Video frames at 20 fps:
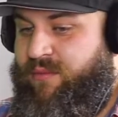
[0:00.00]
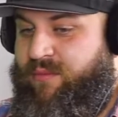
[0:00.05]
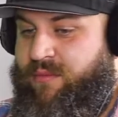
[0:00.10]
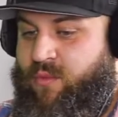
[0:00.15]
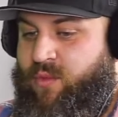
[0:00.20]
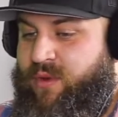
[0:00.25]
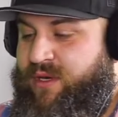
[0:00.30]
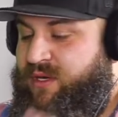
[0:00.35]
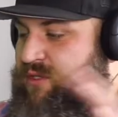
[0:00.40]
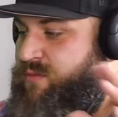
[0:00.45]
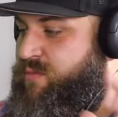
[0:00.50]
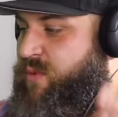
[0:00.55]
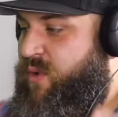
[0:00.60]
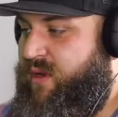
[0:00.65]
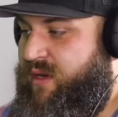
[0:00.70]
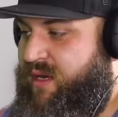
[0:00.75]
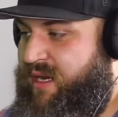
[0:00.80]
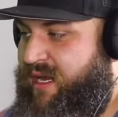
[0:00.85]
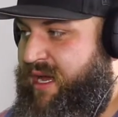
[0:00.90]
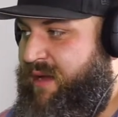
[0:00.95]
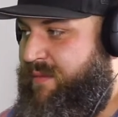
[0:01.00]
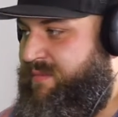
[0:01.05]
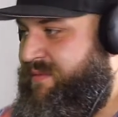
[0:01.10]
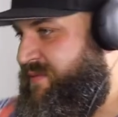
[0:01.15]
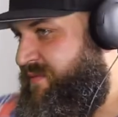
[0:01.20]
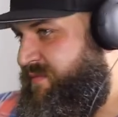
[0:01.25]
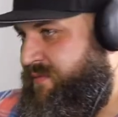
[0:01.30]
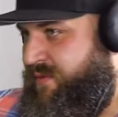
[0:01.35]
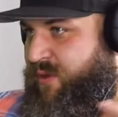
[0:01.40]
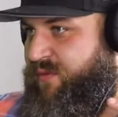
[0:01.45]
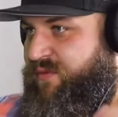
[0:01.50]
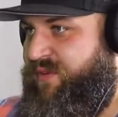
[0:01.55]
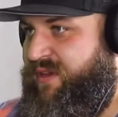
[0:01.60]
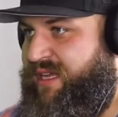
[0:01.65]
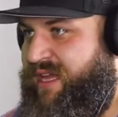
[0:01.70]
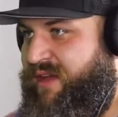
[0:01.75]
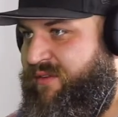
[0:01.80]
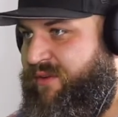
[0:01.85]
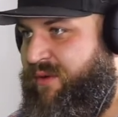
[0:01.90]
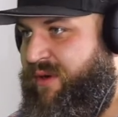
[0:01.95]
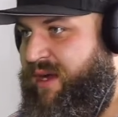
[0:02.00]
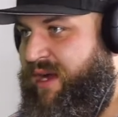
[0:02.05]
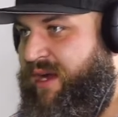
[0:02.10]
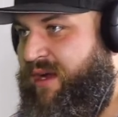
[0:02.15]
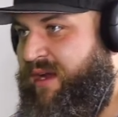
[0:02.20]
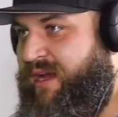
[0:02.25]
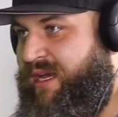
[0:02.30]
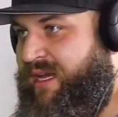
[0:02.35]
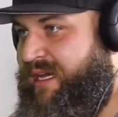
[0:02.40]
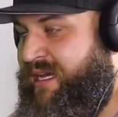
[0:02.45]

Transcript: windows boarded up, graffiti everywhere.